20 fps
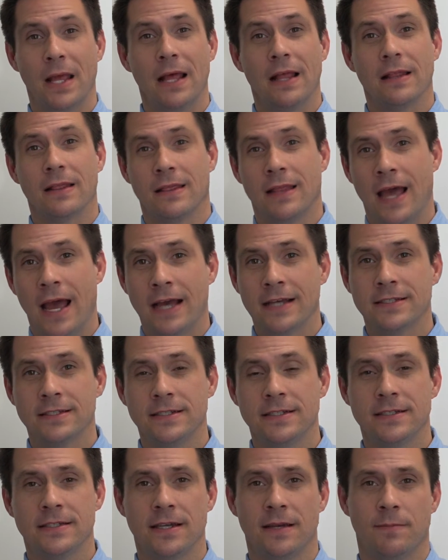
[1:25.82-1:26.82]
last
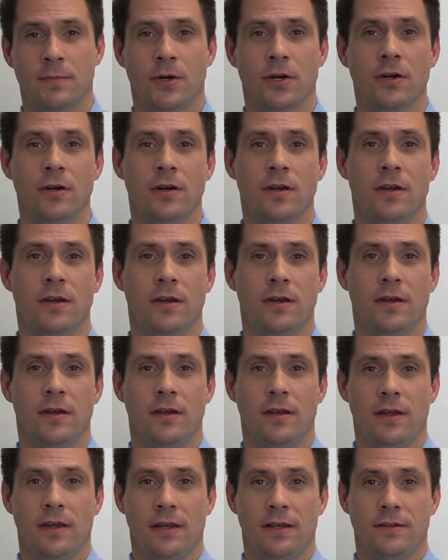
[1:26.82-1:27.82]
December,
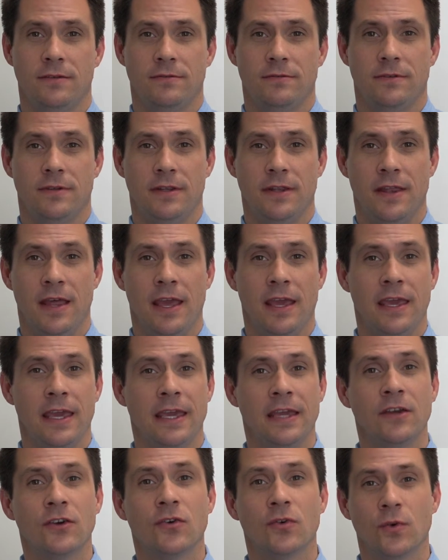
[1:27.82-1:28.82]
they
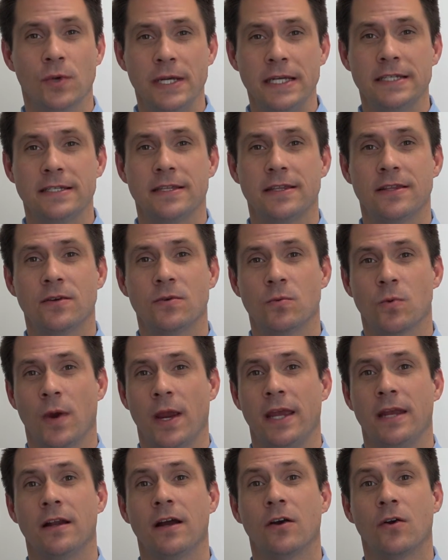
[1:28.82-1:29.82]
increased the
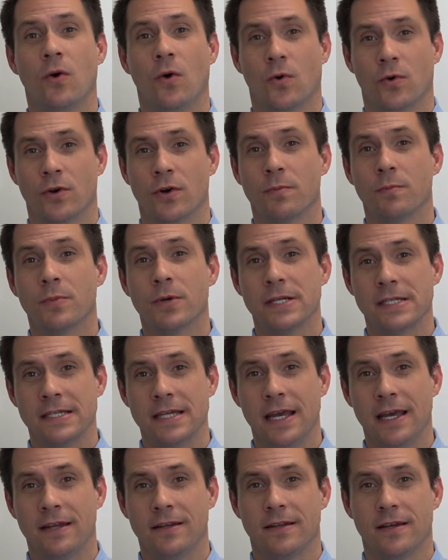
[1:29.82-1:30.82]
rate
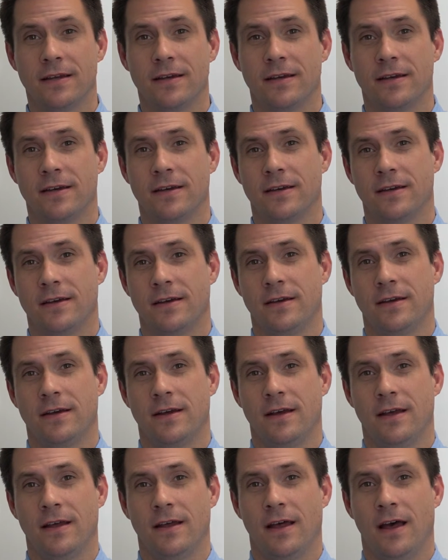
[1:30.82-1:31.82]

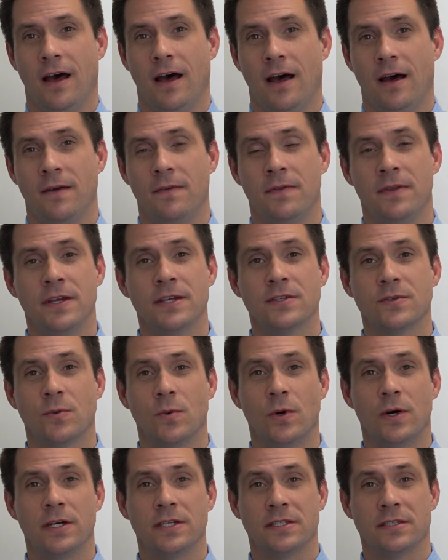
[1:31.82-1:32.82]
0.25%. This
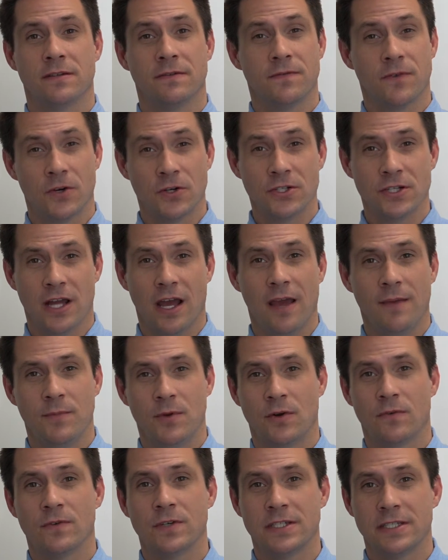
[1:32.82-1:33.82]
was the first time in
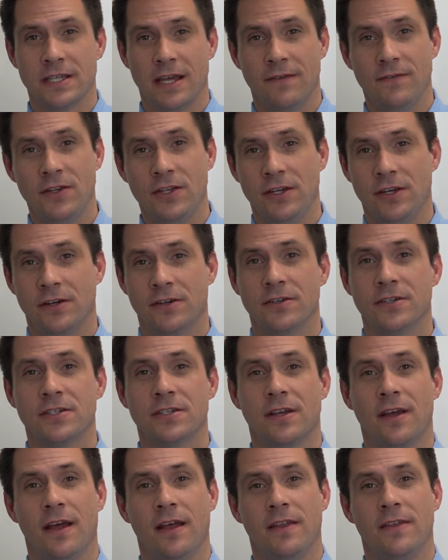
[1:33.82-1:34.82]
over 7
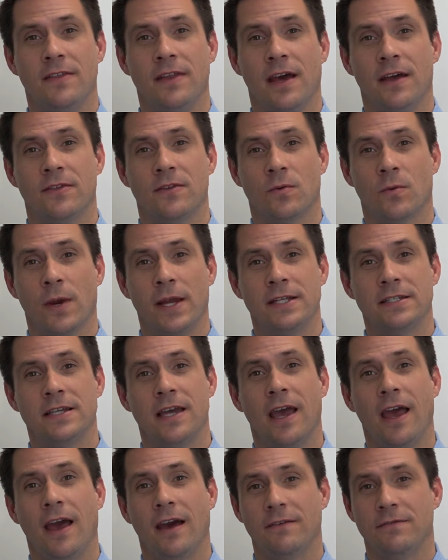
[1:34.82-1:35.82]
years that the rates
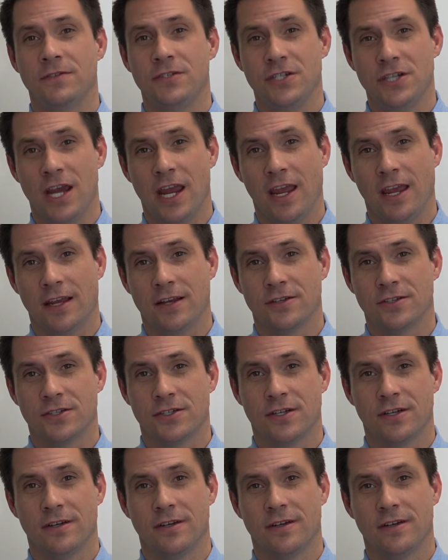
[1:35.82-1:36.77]
have changed.